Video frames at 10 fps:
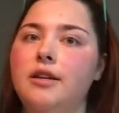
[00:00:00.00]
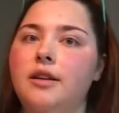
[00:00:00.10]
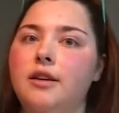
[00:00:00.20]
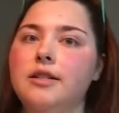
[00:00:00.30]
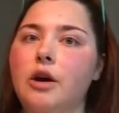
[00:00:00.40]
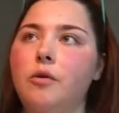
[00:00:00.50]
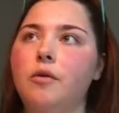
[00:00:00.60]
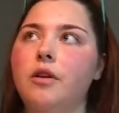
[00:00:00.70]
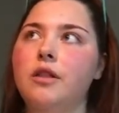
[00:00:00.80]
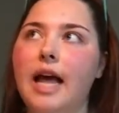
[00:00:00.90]
So
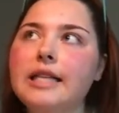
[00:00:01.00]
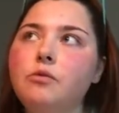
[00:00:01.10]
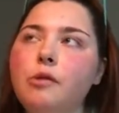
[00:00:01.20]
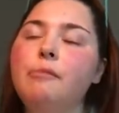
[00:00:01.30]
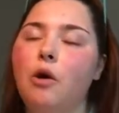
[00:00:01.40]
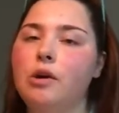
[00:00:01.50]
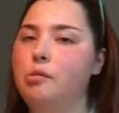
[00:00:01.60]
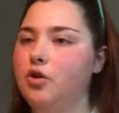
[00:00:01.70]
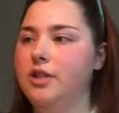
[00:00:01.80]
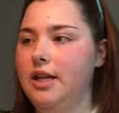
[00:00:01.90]
that's what Maui
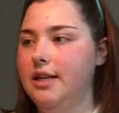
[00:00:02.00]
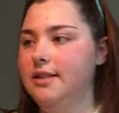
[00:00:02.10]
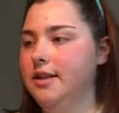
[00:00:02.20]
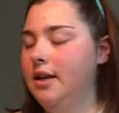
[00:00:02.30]
Burst is.